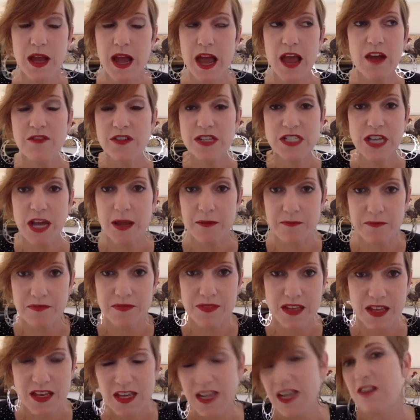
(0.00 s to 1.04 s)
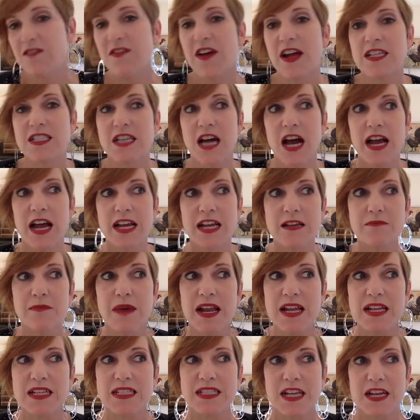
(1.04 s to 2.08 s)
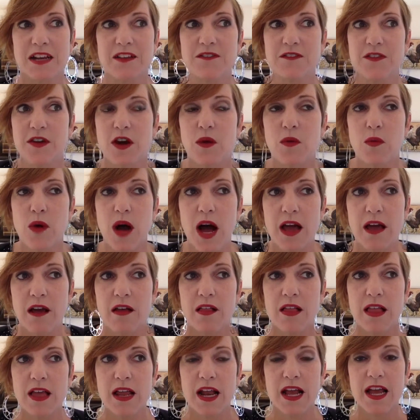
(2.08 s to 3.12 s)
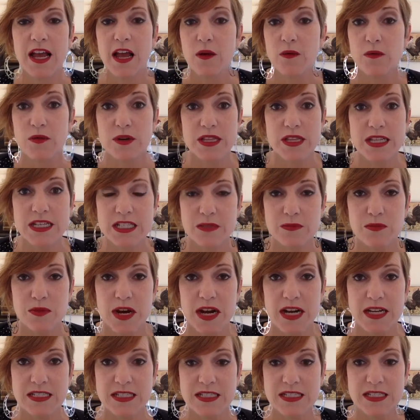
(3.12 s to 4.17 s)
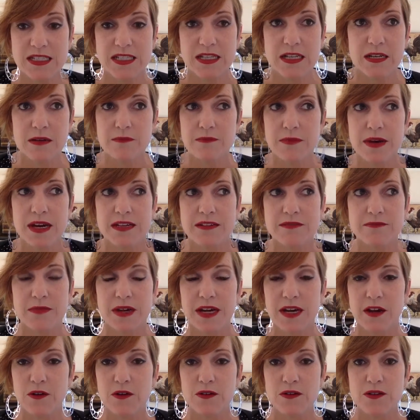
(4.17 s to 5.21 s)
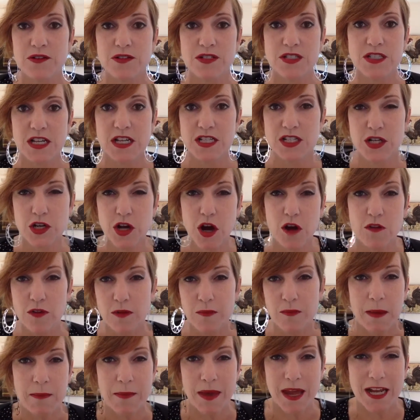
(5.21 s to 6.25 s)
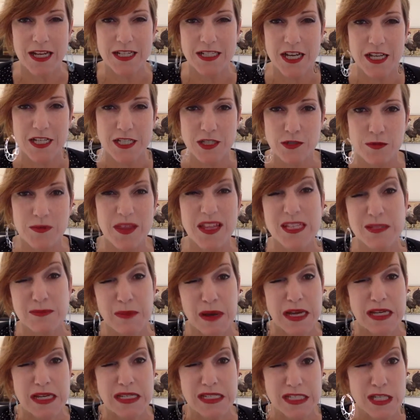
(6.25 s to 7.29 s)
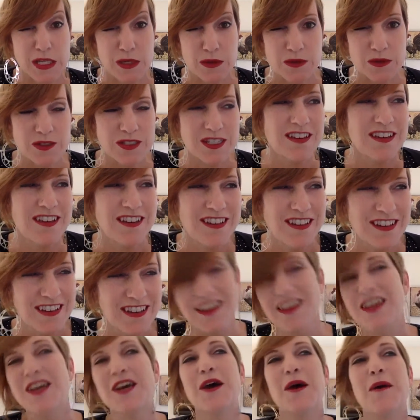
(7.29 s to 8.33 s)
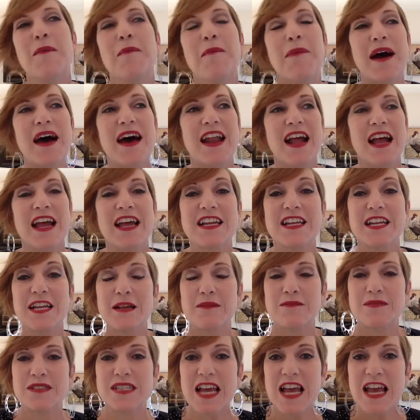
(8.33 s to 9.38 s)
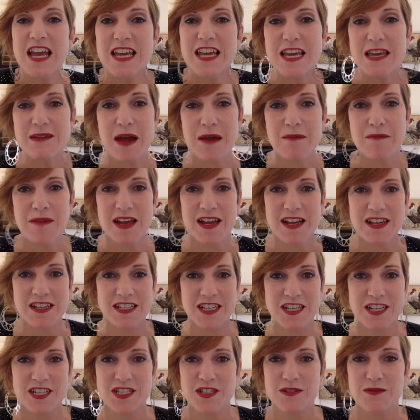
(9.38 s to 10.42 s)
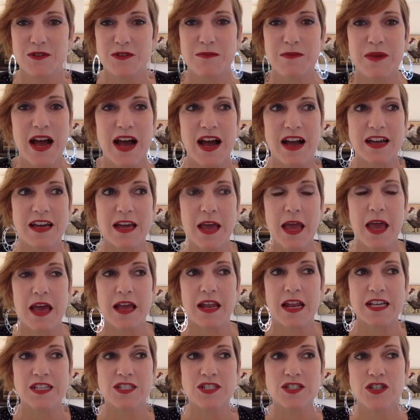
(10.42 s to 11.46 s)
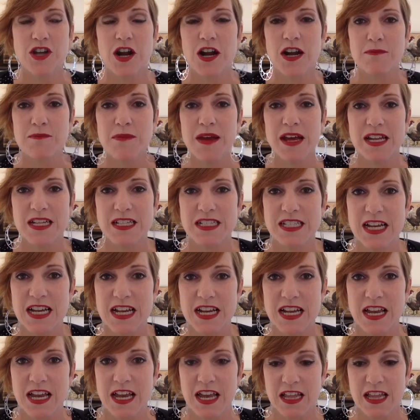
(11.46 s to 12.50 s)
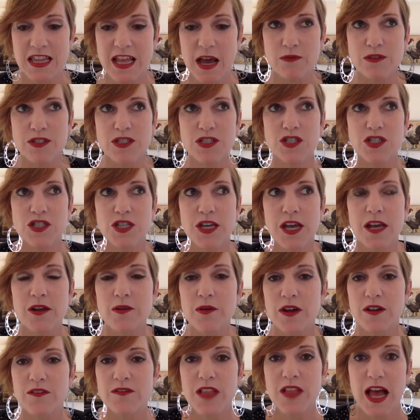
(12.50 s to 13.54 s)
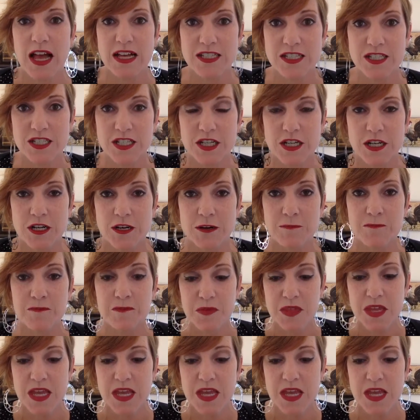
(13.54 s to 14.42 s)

every time. In fact, I didn't meditate for a while, and I got really depressed. My older son took over my meditation room. That's my excuse. But I ended up taking my meditation room back, and I started meditating again. That was January of last year.